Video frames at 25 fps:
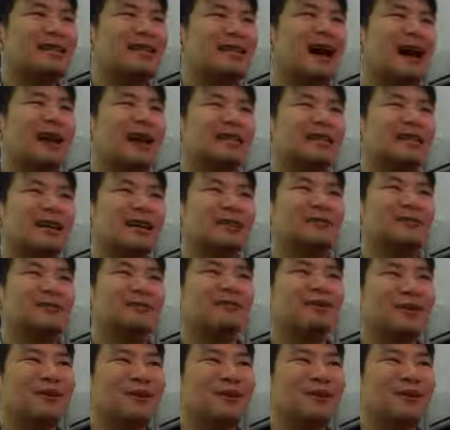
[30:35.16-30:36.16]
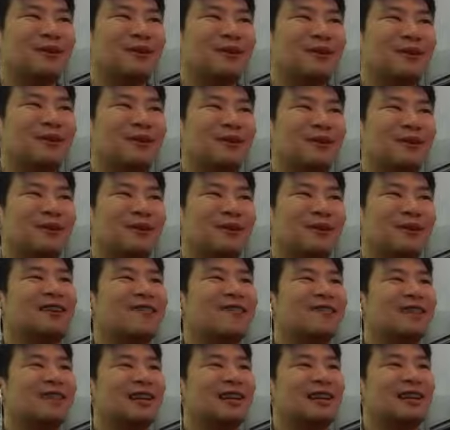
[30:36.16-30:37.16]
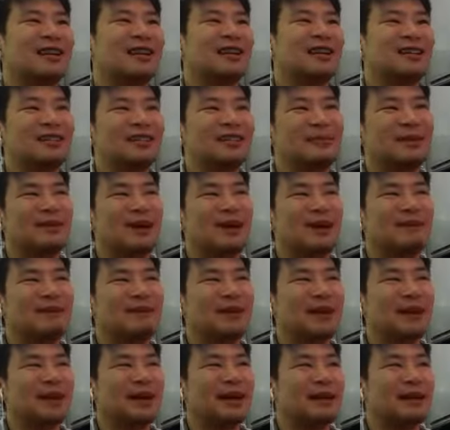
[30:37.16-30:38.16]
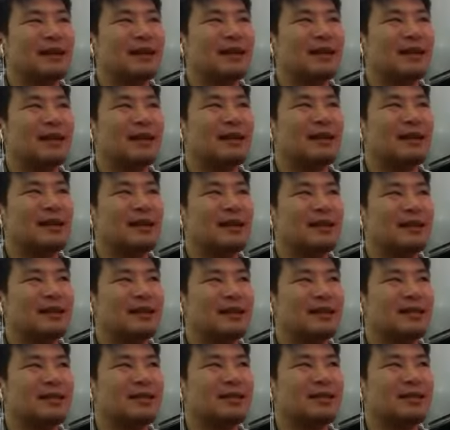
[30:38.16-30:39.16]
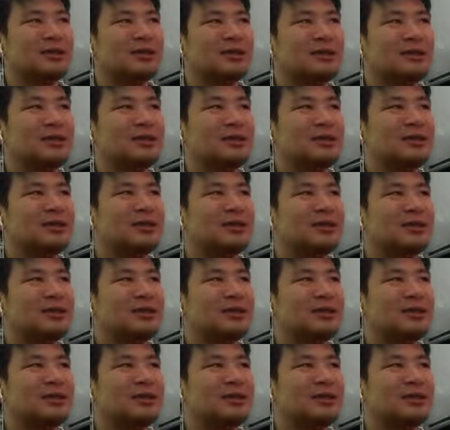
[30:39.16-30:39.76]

I suppose, but at the same time, like actually his whole